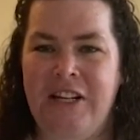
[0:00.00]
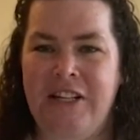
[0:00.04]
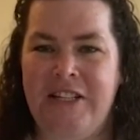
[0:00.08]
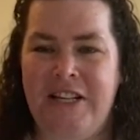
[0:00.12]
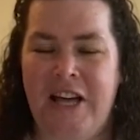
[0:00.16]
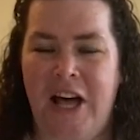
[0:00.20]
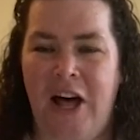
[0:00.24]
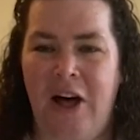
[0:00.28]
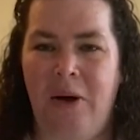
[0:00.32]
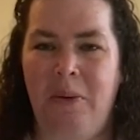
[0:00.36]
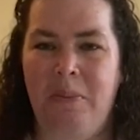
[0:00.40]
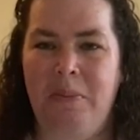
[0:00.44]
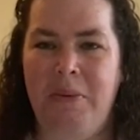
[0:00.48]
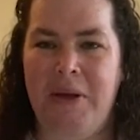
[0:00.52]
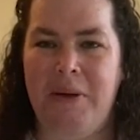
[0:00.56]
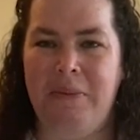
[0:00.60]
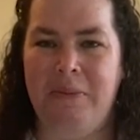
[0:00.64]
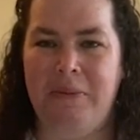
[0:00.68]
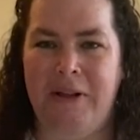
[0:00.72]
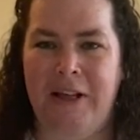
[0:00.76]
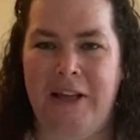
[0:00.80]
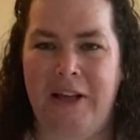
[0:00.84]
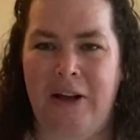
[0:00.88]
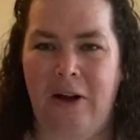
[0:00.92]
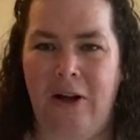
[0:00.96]
to help
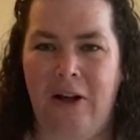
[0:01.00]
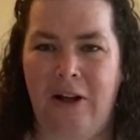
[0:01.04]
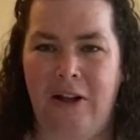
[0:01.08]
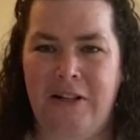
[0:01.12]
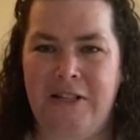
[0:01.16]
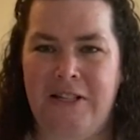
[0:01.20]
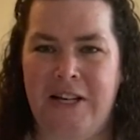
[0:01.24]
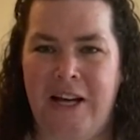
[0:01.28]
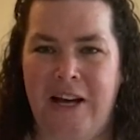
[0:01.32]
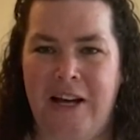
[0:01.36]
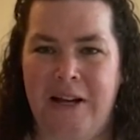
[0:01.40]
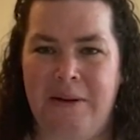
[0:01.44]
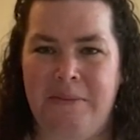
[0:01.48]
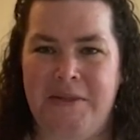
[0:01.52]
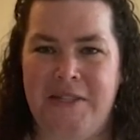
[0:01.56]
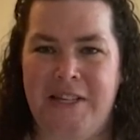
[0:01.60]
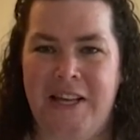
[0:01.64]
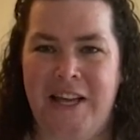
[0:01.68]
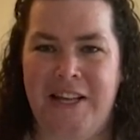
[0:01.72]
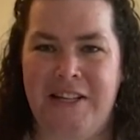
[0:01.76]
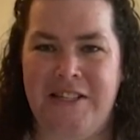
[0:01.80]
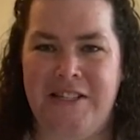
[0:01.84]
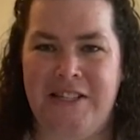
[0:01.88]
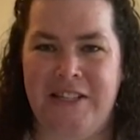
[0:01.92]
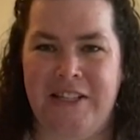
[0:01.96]
people at all times,
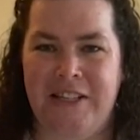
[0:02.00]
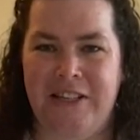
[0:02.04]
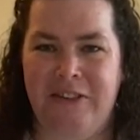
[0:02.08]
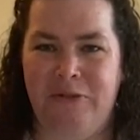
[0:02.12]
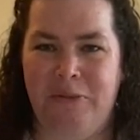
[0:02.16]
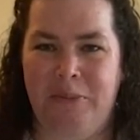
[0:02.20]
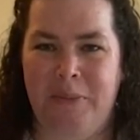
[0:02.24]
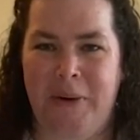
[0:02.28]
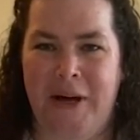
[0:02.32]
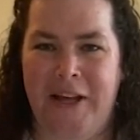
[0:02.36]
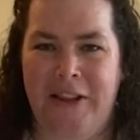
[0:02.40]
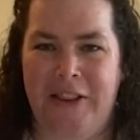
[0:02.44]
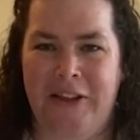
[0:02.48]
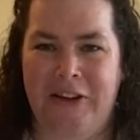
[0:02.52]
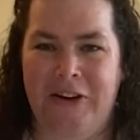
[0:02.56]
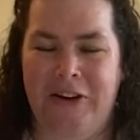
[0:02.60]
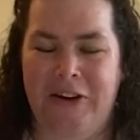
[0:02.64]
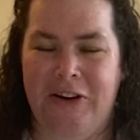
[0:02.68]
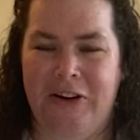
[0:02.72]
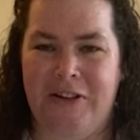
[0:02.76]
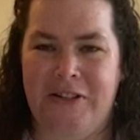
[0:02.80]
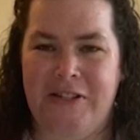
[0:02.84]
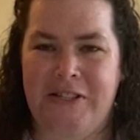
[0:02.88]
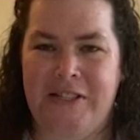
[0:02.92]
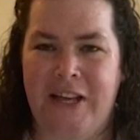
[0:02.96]
and to live by the
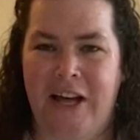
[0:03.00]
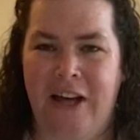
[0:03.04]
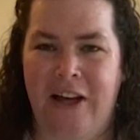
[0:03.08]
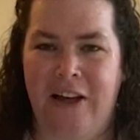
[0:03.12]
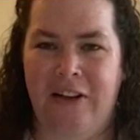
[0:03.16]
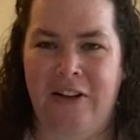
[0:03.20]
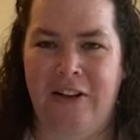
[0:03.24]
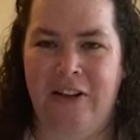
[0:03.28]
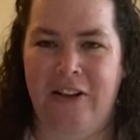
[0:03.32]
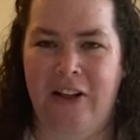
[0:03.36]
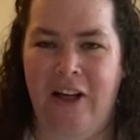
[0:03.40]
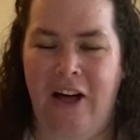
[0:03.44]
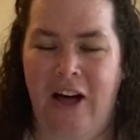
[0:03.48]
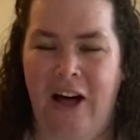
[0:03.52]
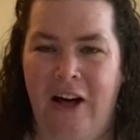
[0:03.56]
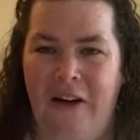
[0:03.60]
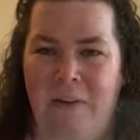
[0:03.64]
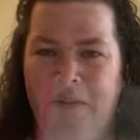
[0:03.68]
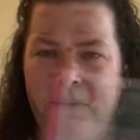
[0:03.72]
Girl Scout law.